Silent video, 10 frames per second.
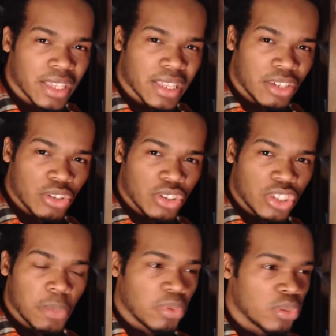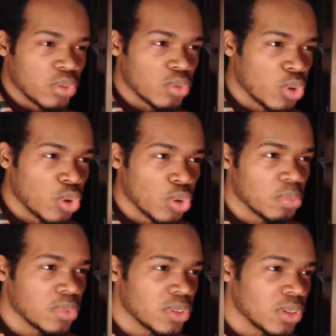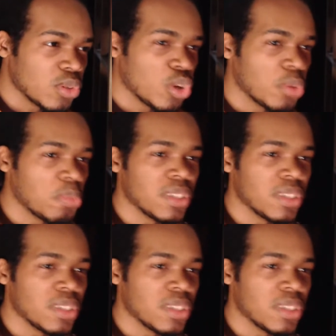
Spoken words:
that your typical corporate